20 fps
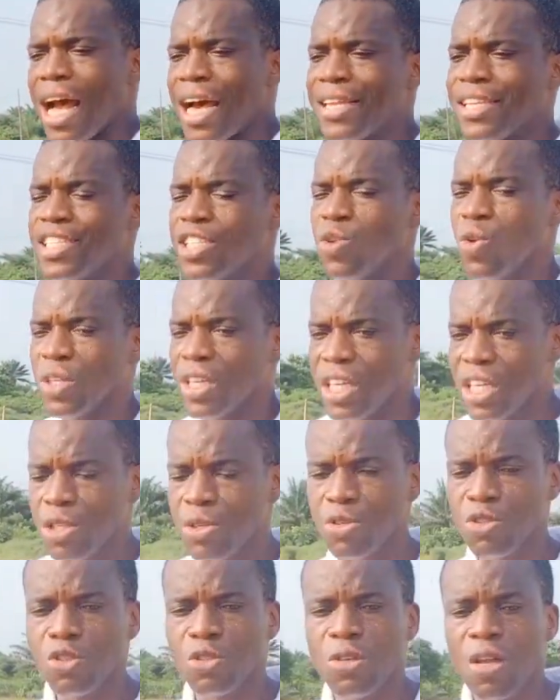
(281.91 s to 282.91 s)
and it's
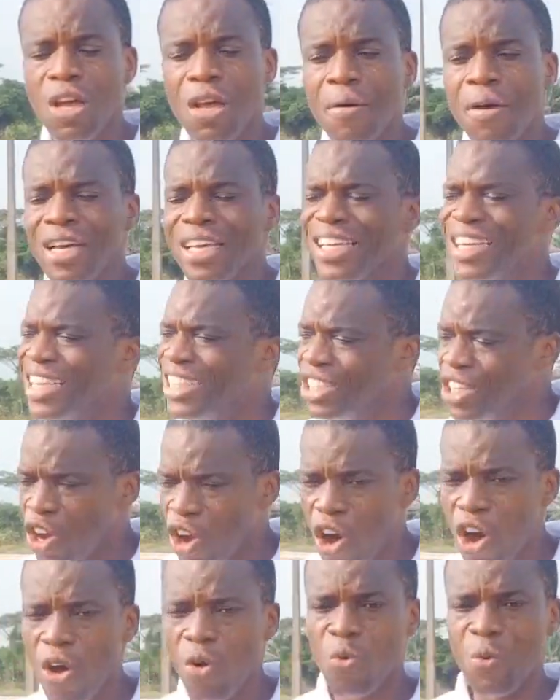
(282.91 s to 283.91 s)
looking good in
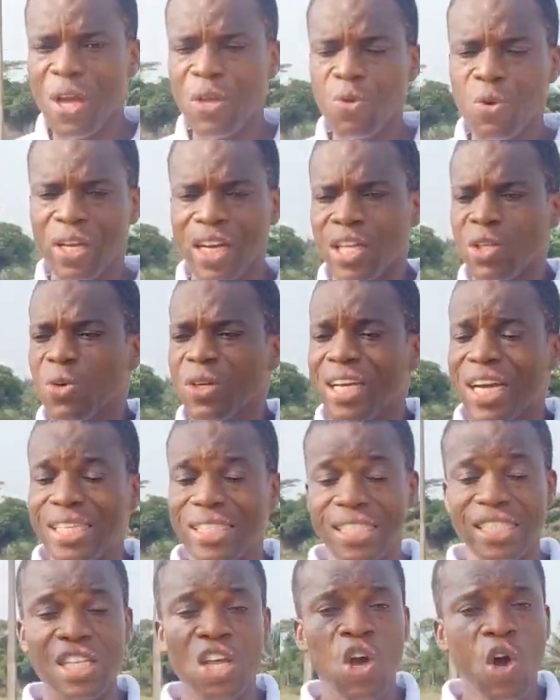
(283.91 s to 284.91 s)
all way you can look
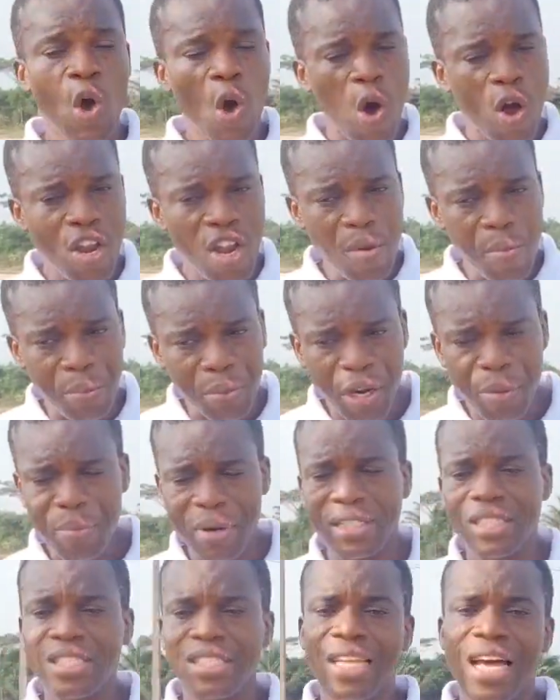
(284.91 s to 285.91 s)
at it on a
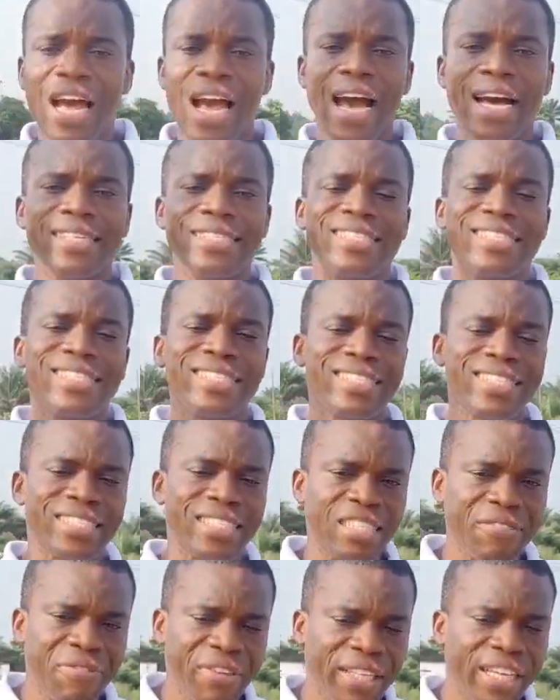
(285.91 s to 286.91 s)
property that has
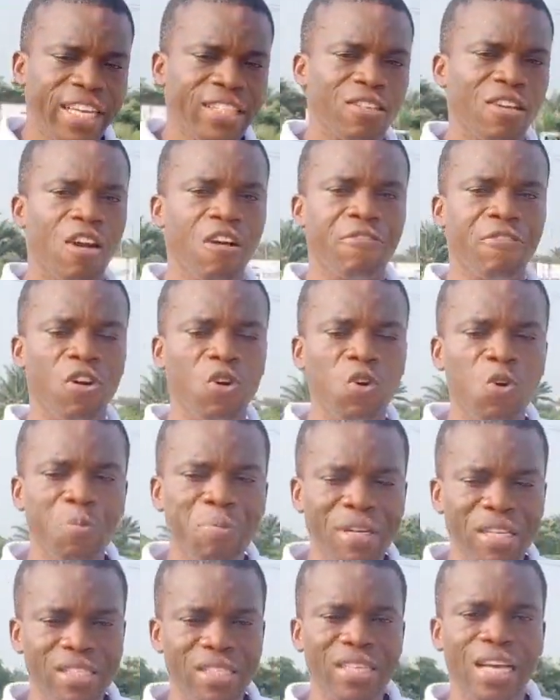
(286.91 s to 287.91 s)
certificate of
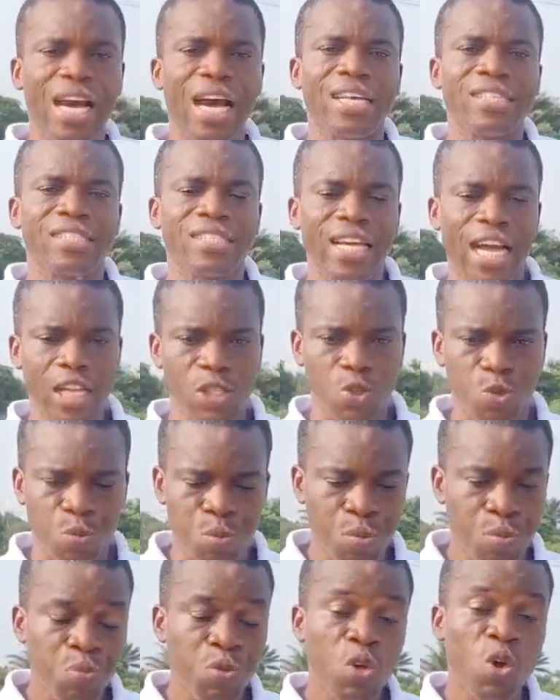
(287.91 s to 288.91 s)
occupancy as
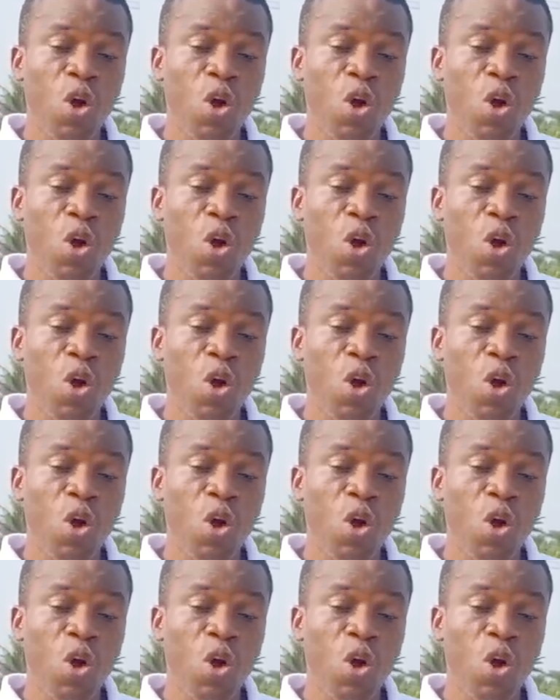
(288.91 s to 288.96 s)
title